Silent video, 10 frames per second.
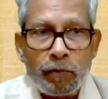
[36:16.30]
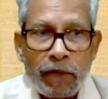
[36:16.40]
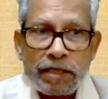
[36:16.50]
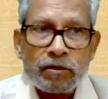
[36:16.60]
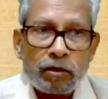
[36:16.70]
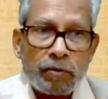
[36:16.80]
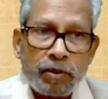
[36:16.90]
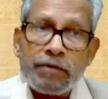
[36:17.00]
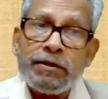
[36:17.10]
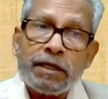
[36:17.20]
based on the
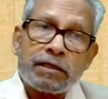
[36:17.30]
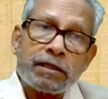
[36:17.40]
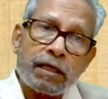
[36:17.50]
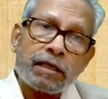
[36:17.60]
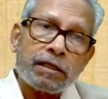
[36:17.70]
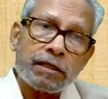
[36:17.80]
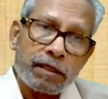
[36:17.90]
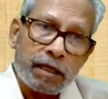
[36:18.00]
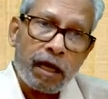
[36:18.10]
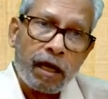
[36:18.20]
previous collected
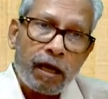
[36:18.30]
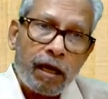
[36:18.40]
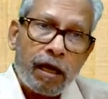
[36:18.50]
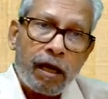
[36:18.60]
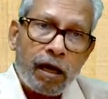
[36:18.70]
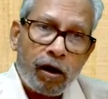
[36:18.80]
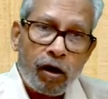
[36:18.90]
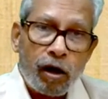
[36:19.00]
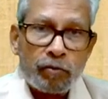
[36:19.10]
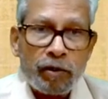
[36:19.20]
data
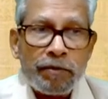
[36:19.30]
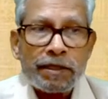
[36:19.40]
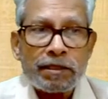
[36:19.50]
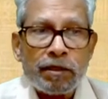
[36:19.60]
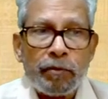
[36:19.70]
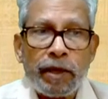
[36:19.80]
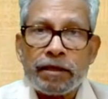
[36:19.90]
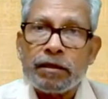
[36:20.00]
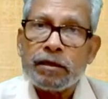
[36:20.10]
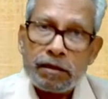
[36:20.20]
or previously
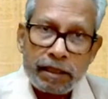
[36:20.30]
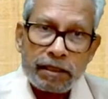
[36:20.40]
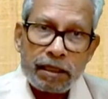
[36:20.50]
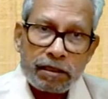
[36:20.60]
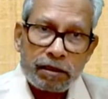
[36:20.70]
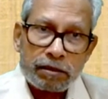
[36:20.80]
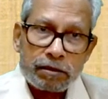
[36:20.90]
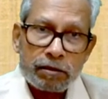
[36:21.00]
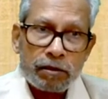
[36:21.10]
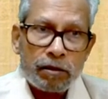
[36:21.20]
made
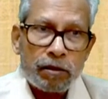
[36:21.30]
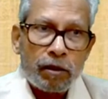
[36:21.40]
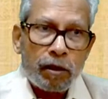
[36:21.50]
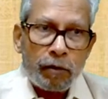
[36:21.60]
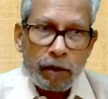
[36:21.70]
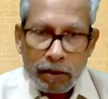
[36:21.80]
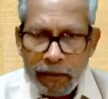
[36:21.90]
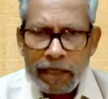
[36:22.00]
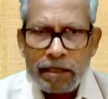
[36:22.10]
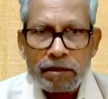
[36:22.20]
transactions. It
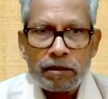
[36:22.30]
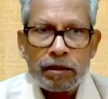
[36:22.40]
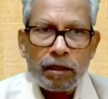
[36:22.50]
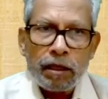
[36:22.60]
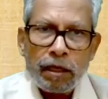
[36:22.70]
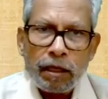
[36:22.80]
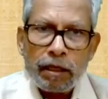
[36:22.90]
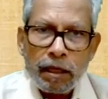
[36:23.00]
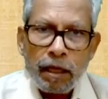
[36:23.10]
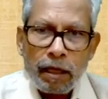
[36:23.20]
means
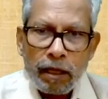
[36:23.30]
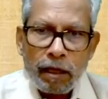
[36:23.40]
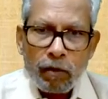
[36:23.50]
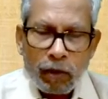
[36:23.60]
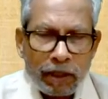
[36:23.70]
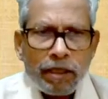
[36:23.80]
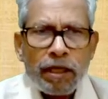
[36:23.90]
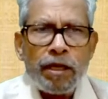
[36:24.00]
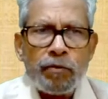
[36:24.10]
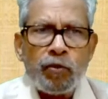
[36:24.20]
what are the
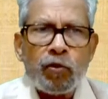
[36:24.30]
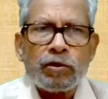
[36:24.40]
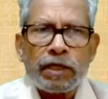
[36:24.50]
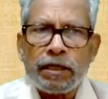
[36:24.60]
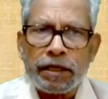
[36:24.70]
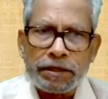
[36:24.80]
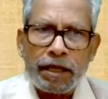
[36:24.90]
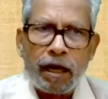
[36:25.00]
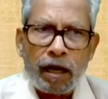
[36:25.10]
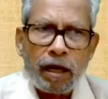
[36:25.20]
inputs and
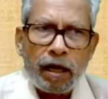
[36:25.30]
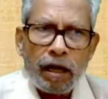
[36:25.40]
data?